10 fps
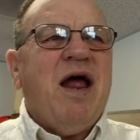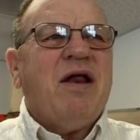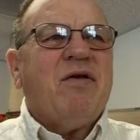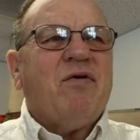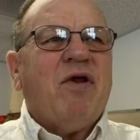
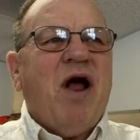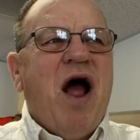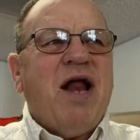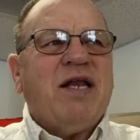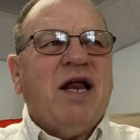and
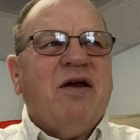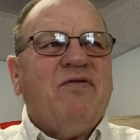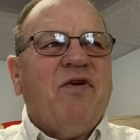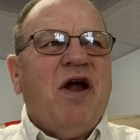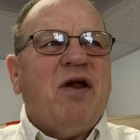
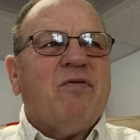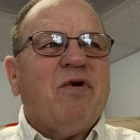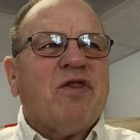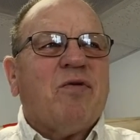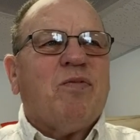
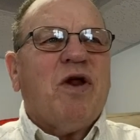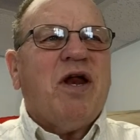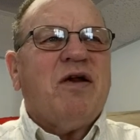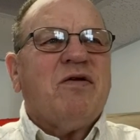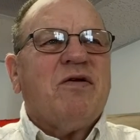identifying with the
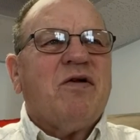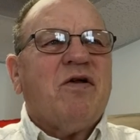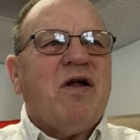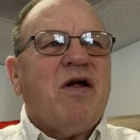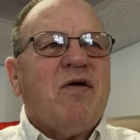blood
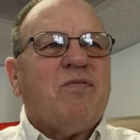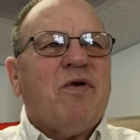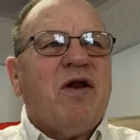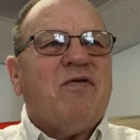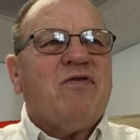
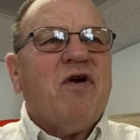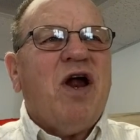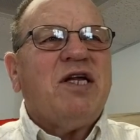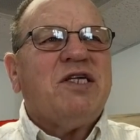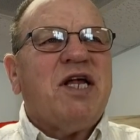of
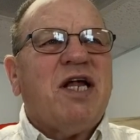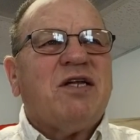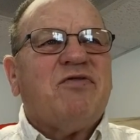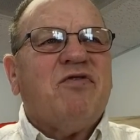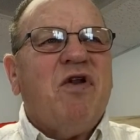Christ that